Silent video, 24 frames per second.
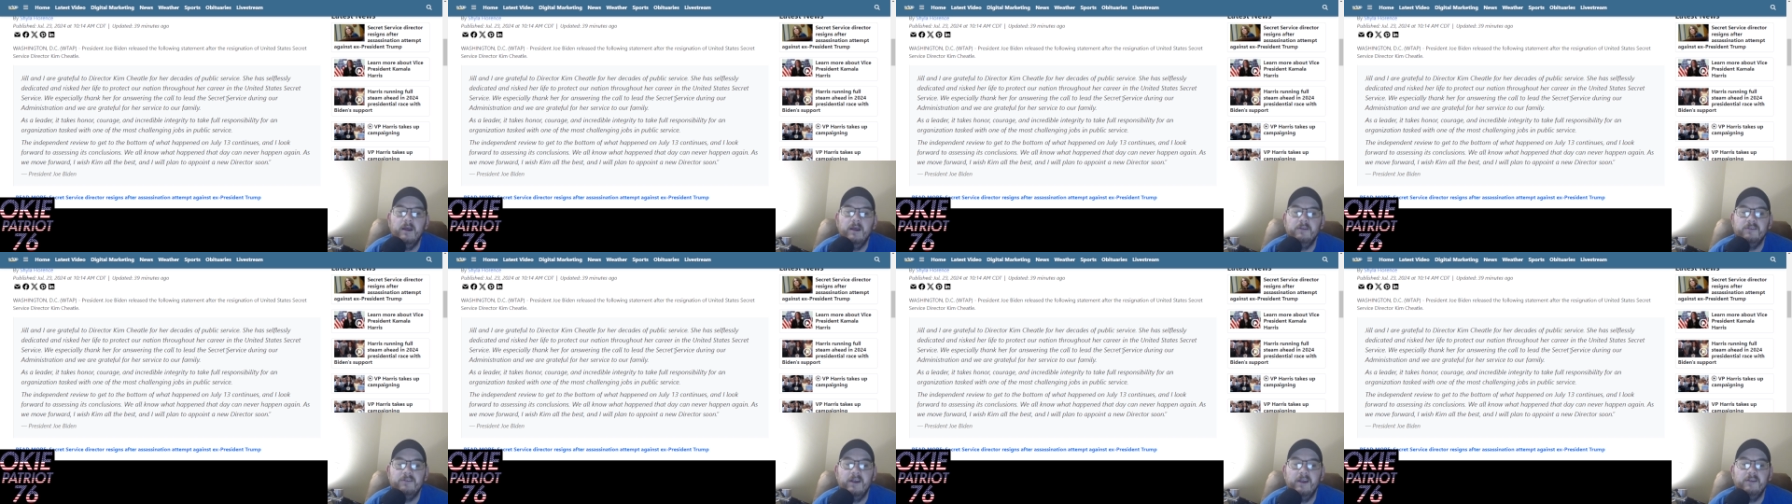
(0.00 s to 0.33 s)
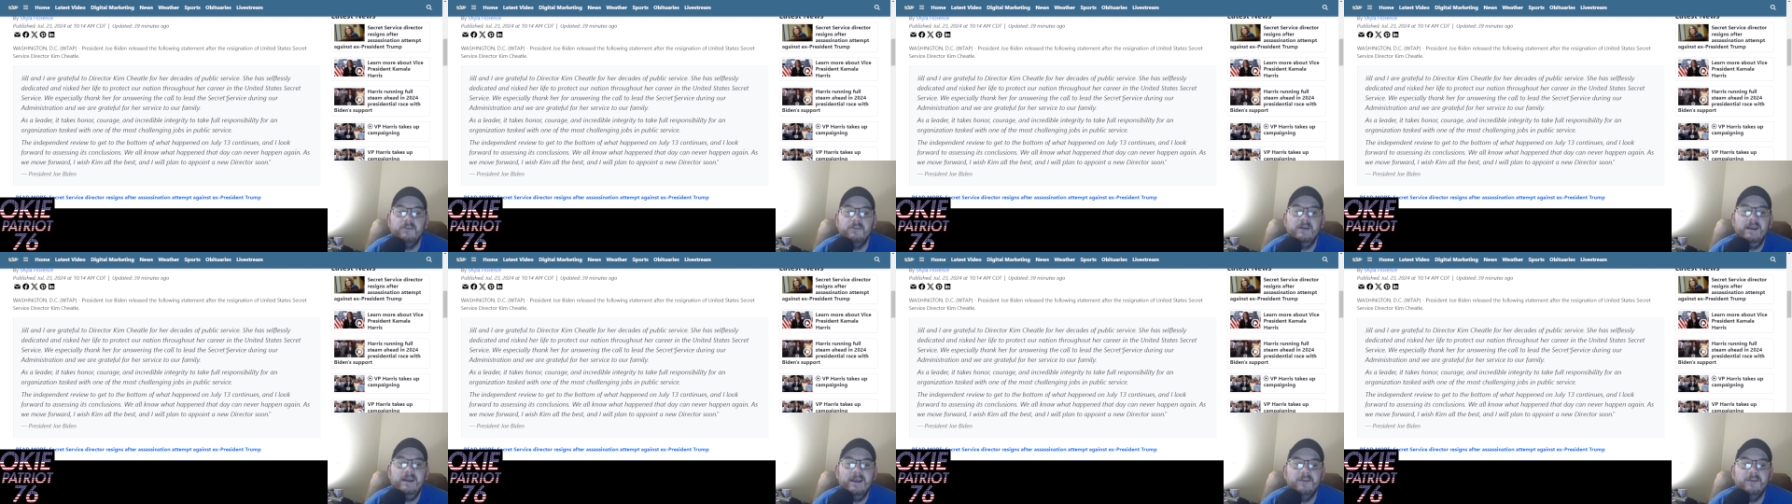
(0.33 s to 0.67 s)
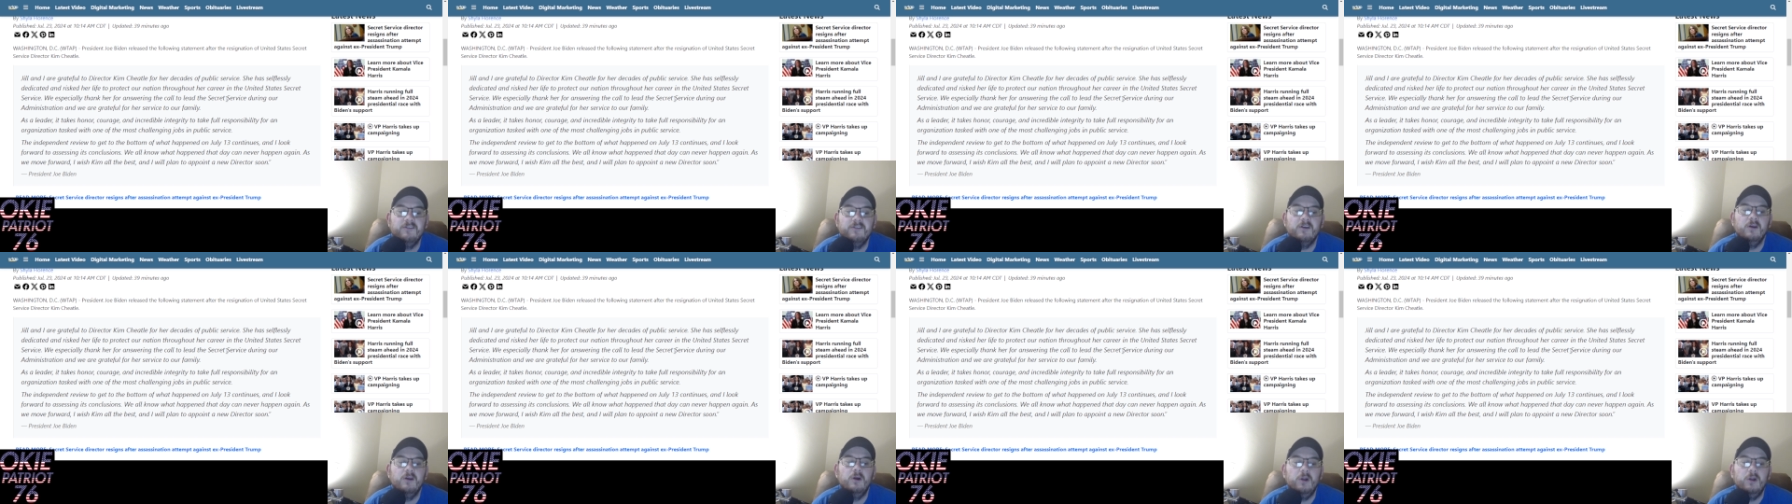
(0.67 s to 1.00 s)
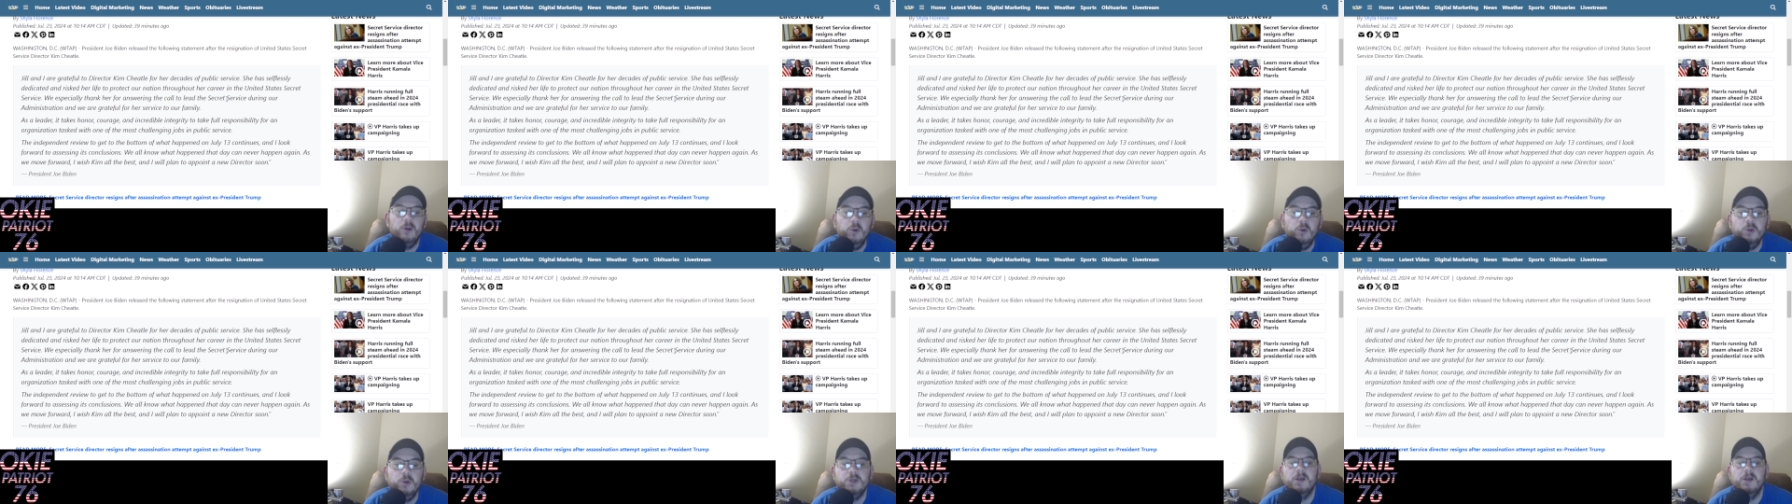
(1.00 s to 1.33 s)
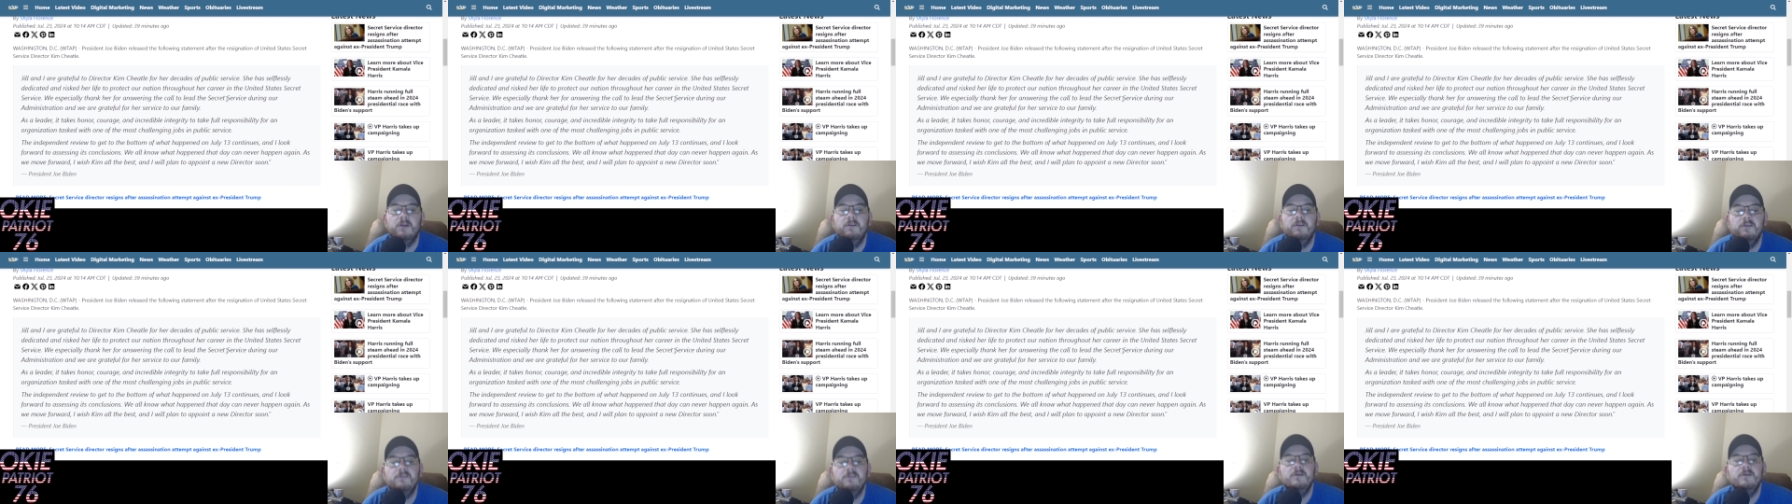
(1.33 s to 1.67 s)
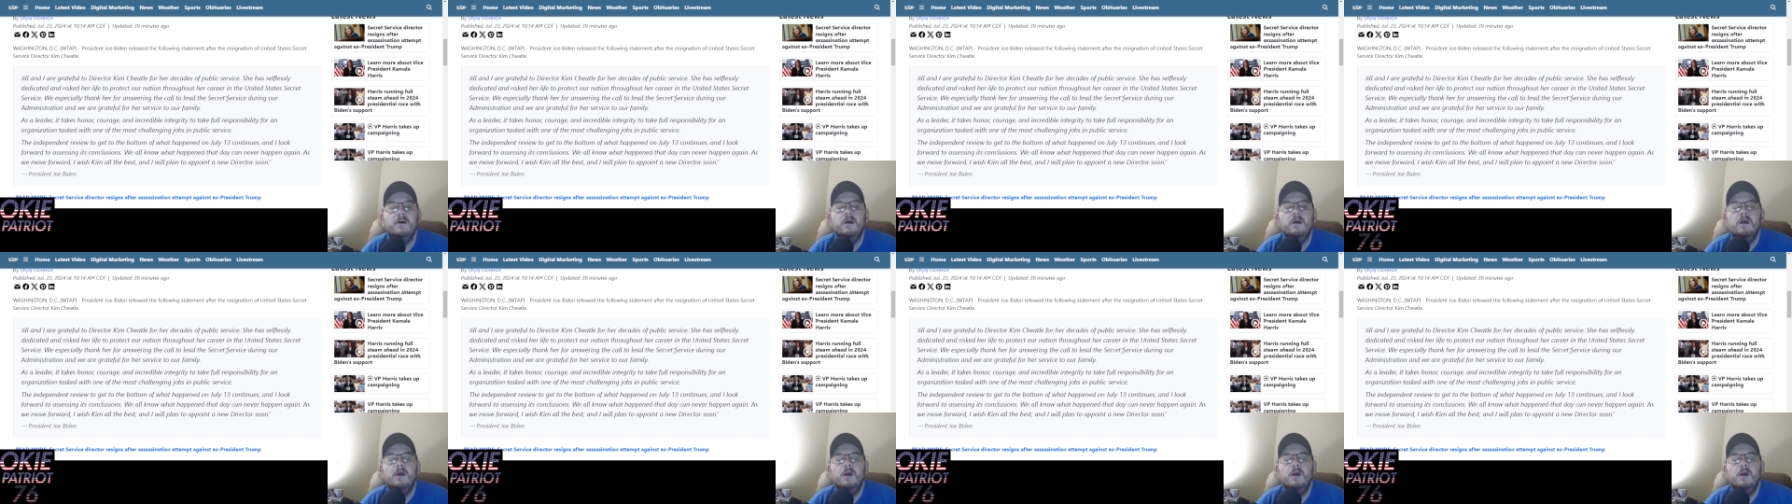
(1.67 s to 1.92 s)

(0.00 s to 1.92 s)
assessing its conclusions.